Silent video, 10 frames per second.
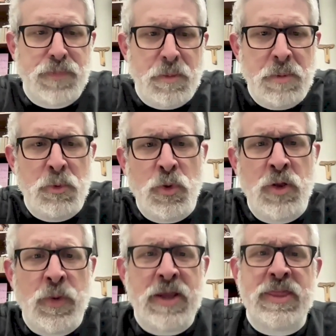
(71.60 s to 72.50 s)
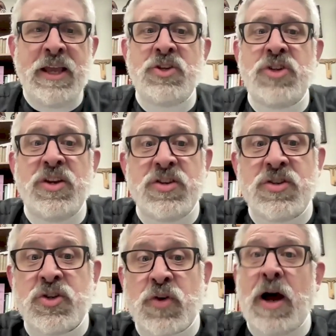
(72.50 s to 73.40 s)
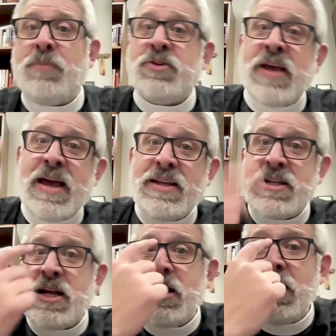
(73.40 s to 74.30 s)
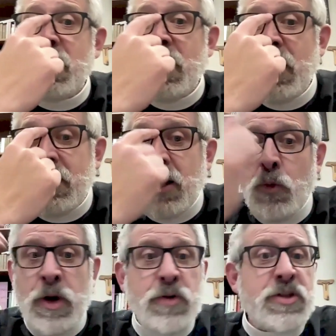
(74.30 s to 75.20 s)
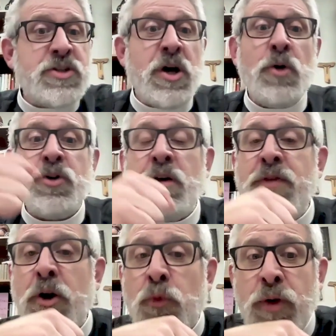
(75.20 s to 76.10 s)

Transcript: Remember one of the things Jesus describes us as is that we are the salt of the earth.